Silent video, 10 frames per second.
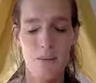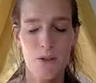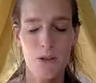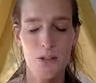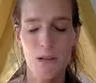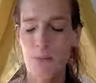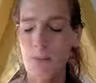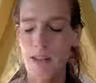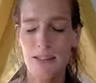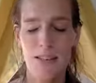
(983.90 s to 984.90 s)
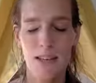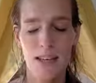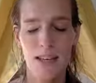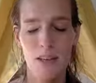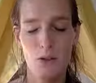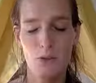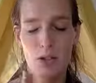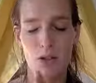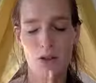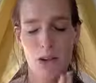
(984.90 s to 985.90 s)
just an amazing thank you for the
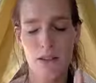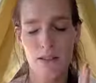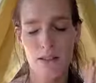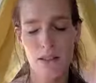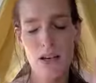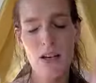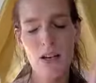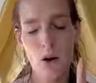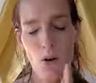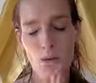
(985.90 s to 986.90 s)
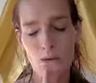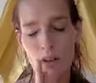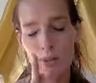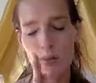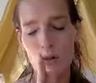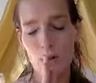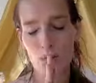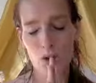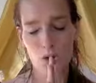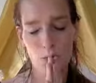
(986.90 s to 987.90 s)
trust of the
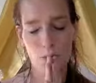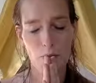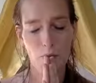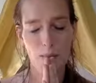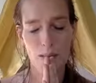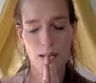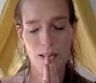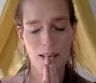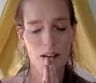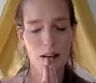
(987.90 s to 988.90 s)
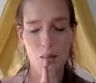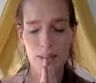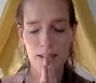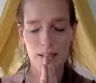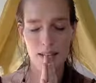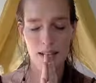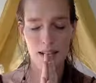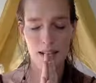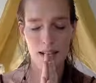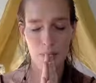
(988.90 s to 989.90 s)
beautiful group of women that already
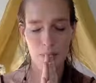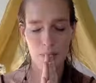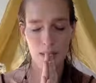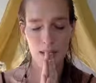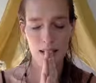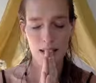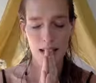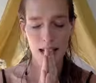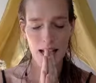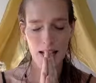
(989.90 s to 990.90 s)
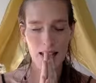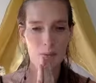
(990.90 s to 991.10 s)
signed up, and